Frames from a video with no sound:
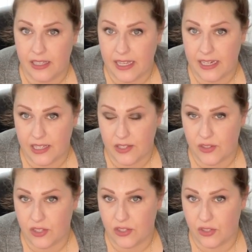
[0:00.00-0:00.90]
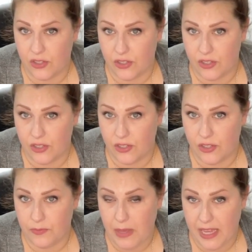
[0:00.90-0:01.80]
it is
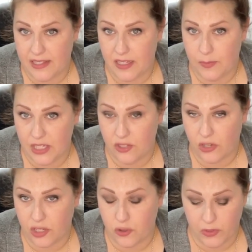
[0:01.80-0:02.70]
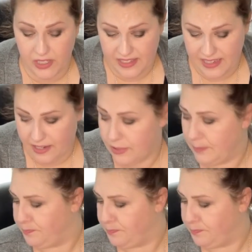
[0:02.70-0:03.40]
made to be structurally sound.